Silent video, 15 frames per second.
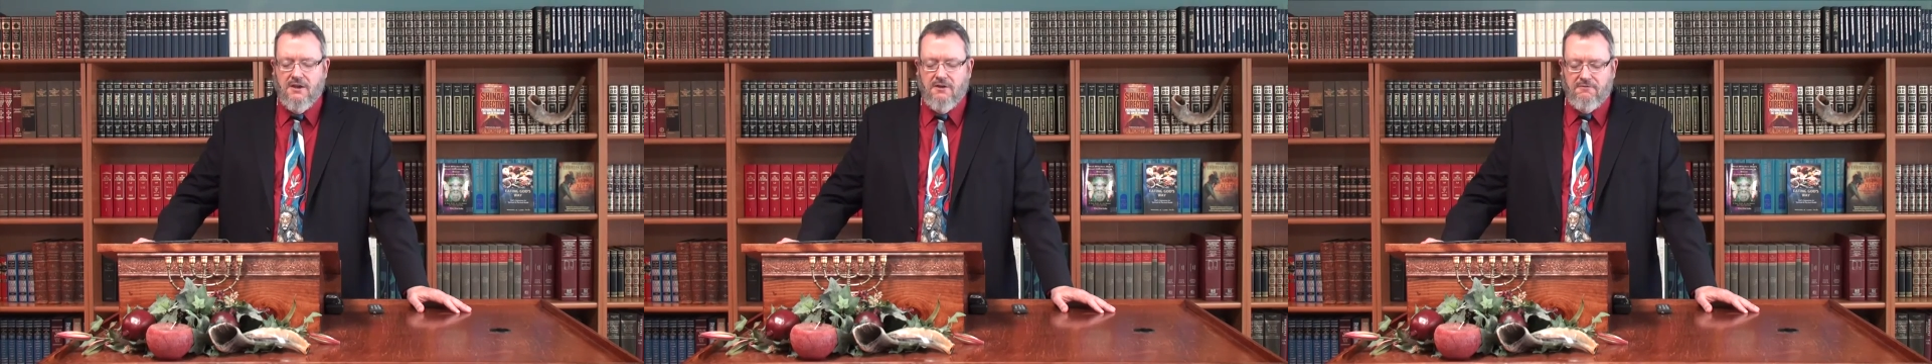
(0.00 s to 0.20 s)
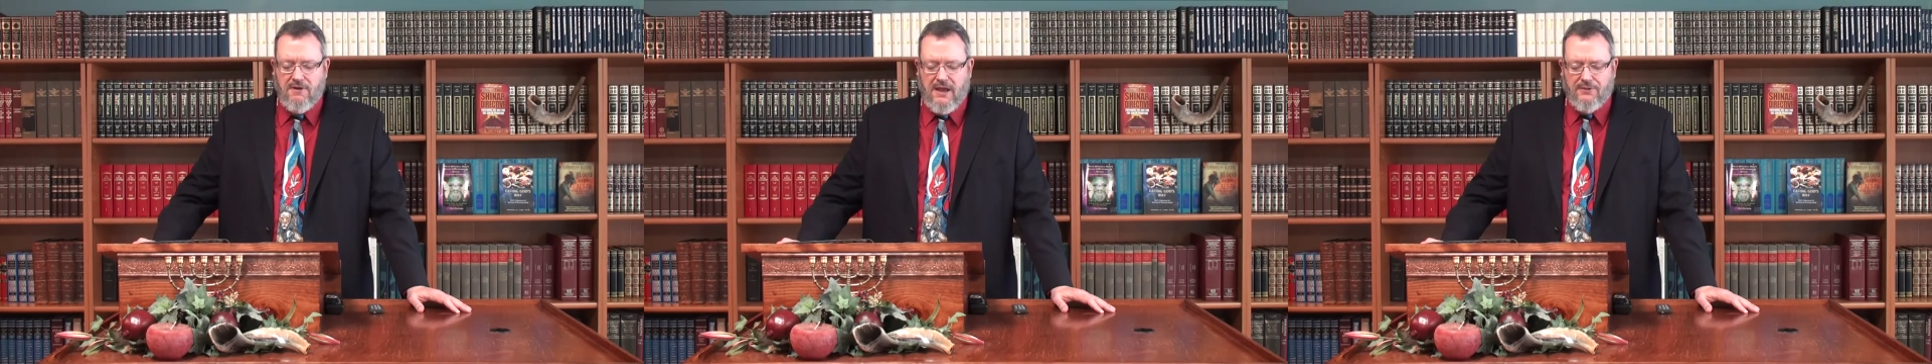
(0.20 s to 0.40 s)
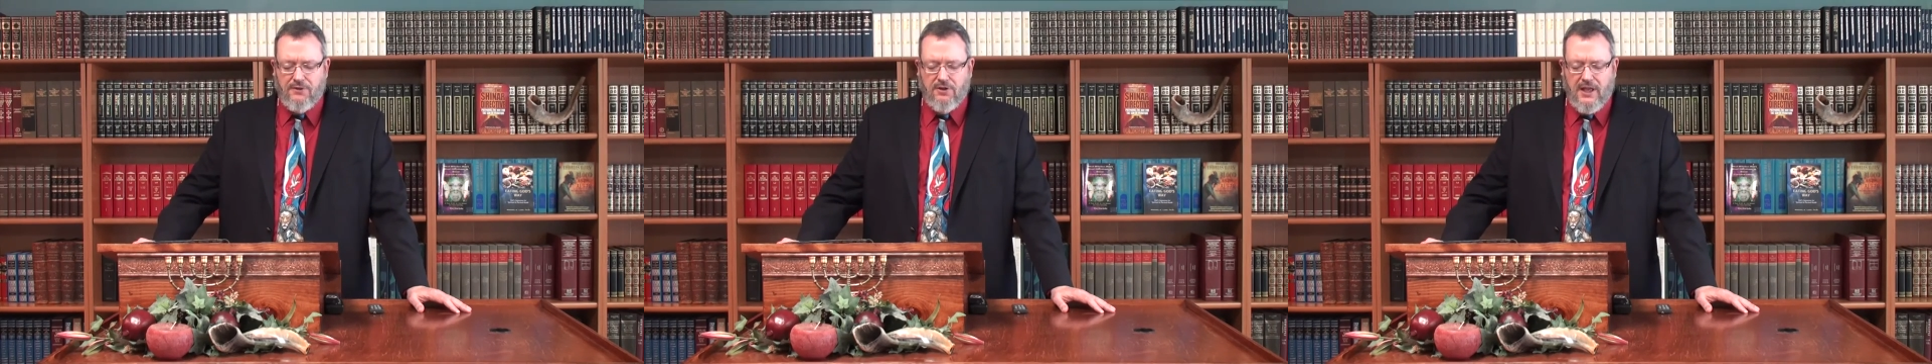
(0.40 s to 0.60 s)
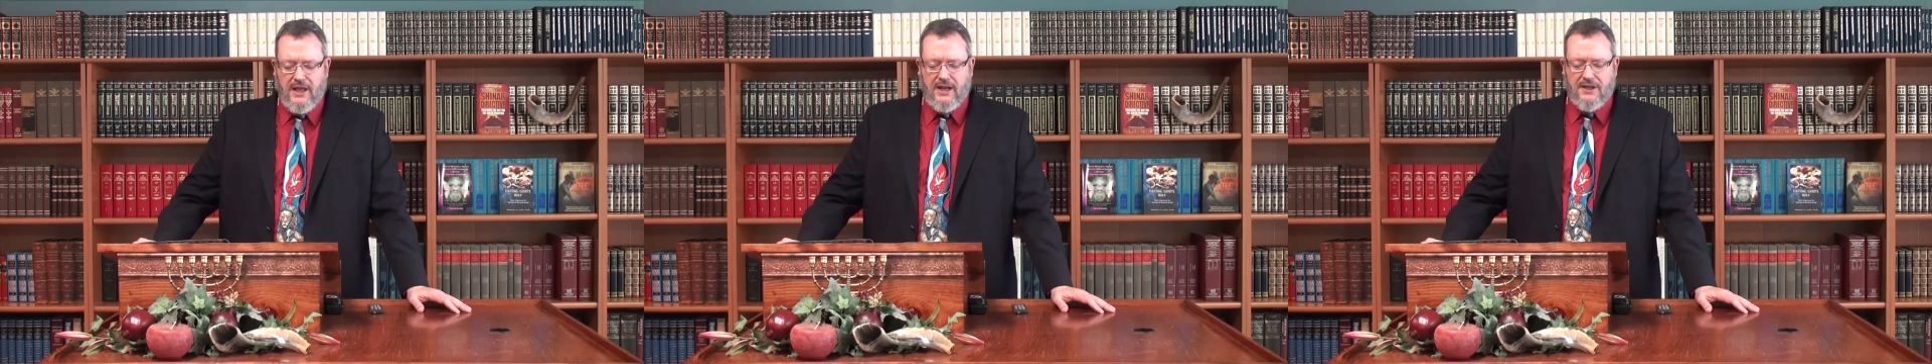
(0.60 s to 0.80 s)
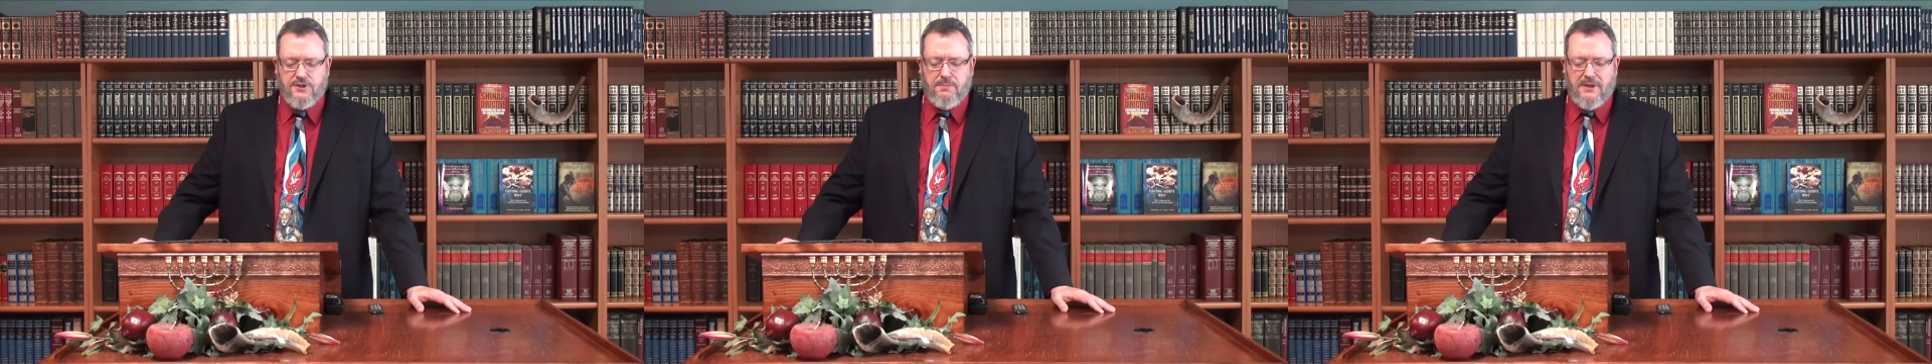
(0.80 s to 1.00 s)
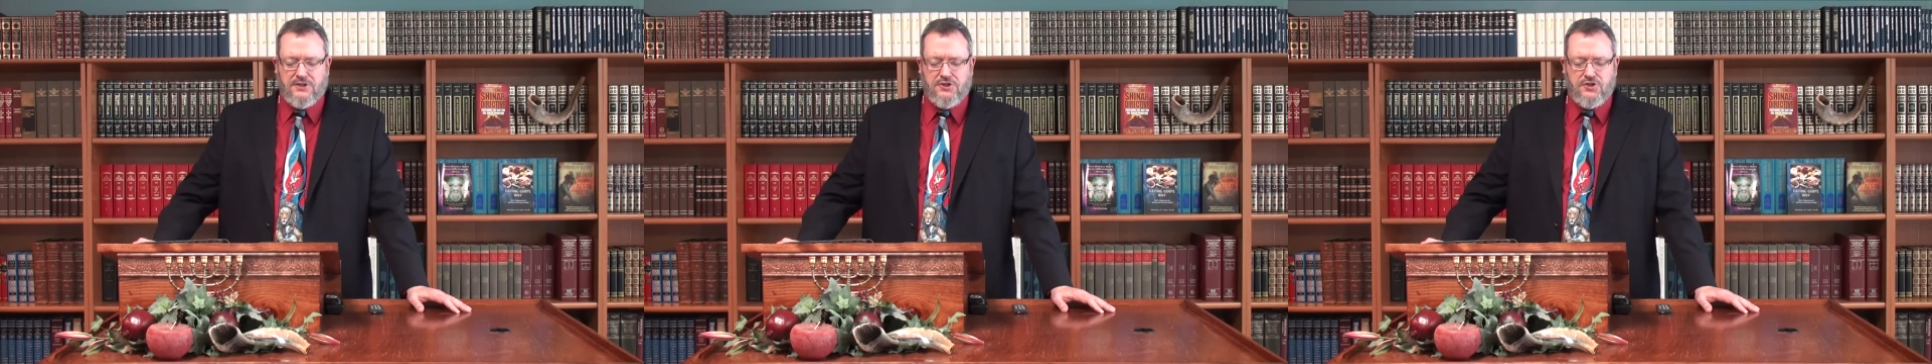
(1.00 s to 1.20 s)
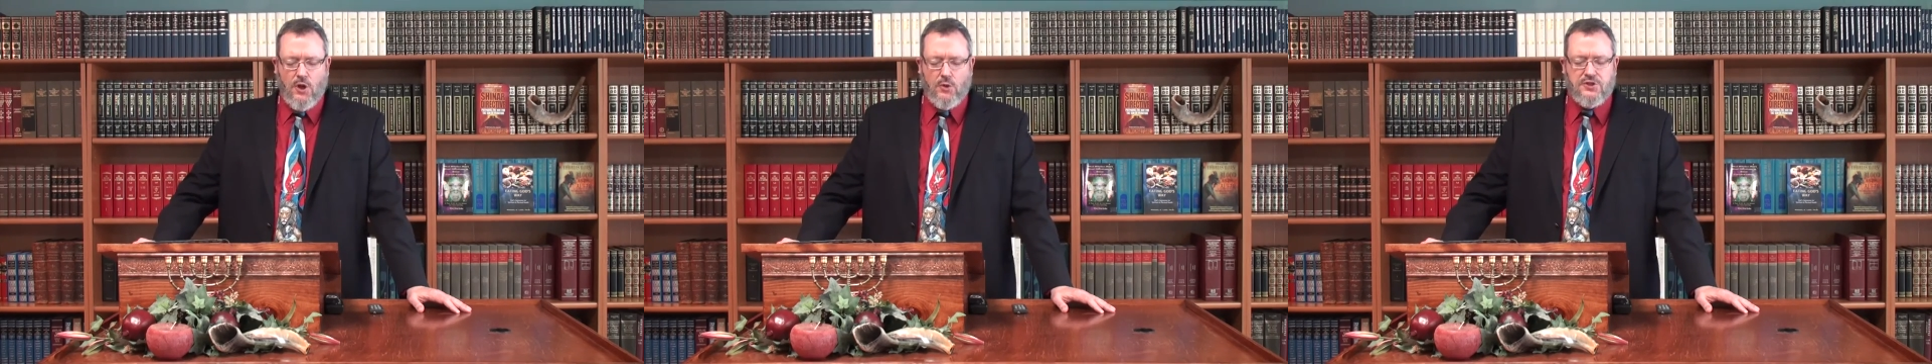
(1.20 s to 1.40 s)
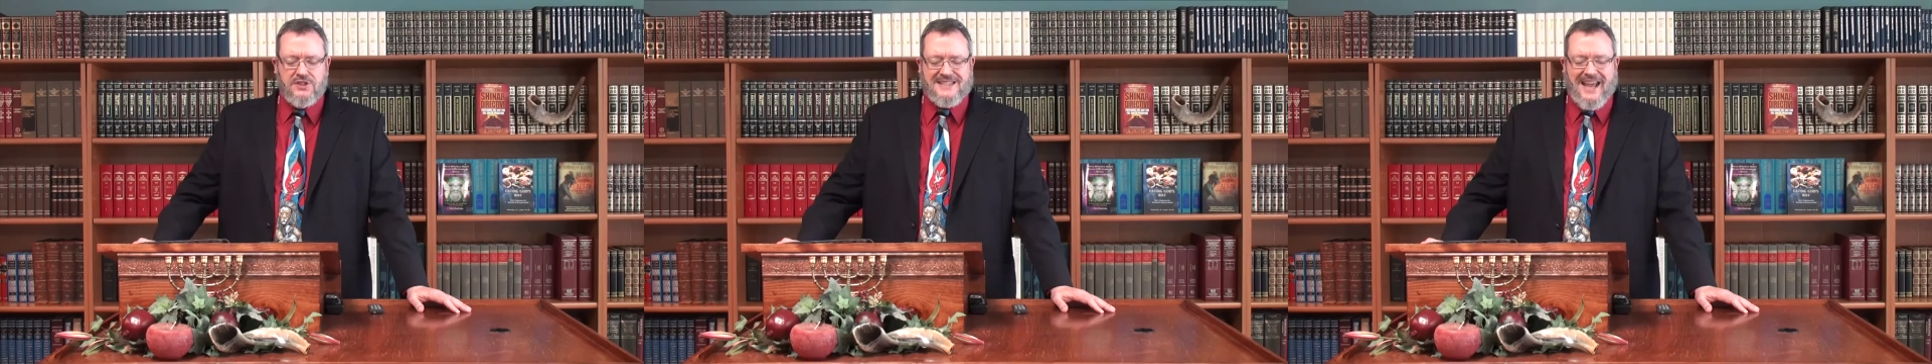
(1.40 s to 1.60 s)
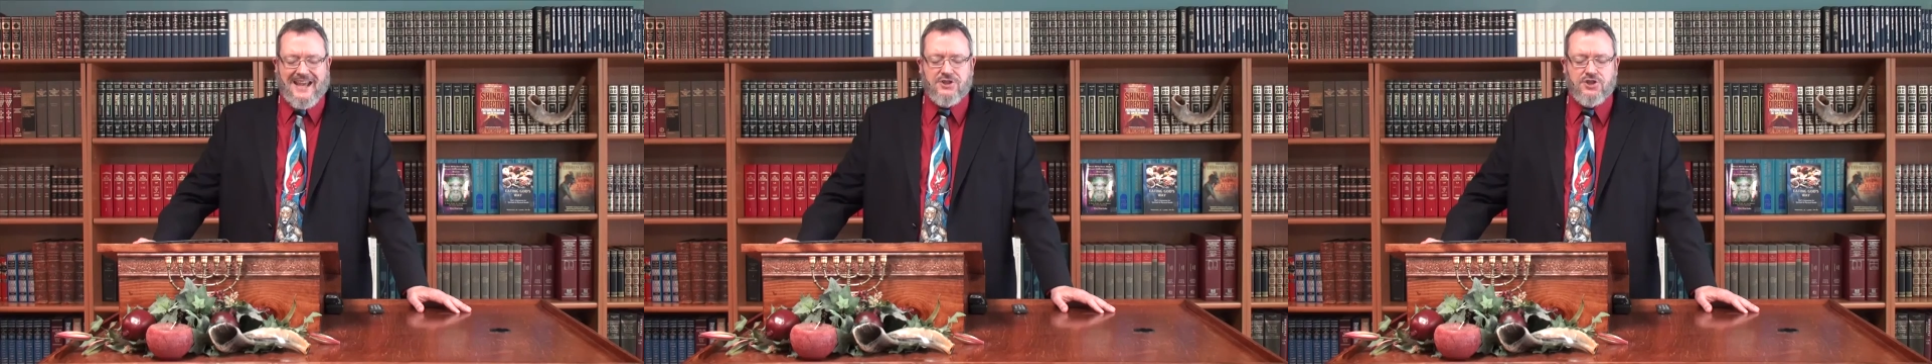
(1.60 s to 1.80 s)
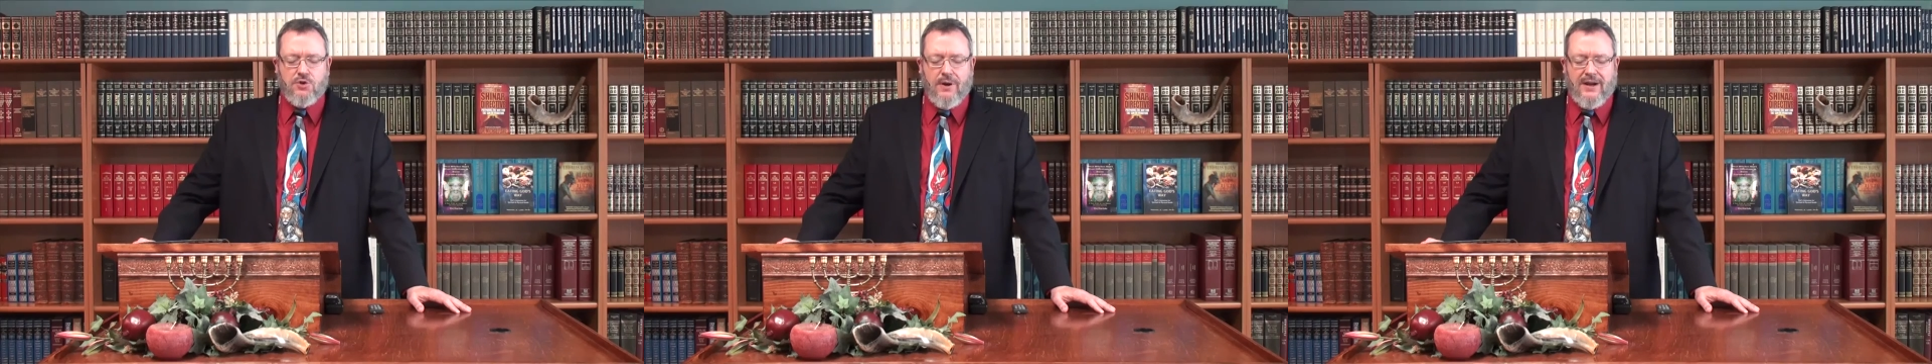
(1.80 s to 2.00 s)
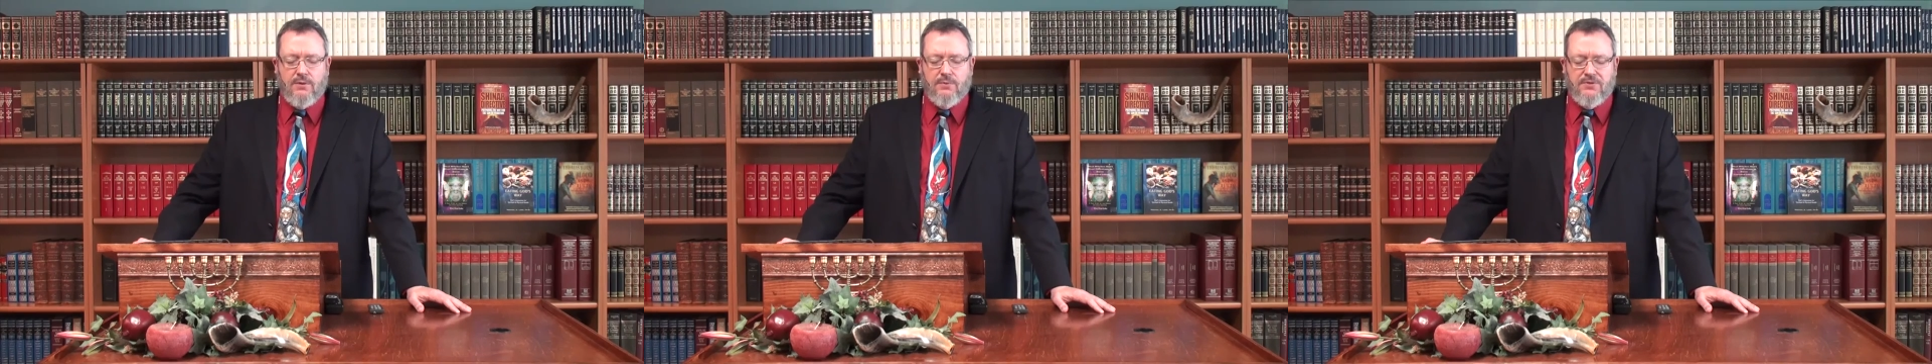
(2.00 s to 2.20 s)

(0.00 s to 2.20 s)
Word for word: Father, let us be so saturated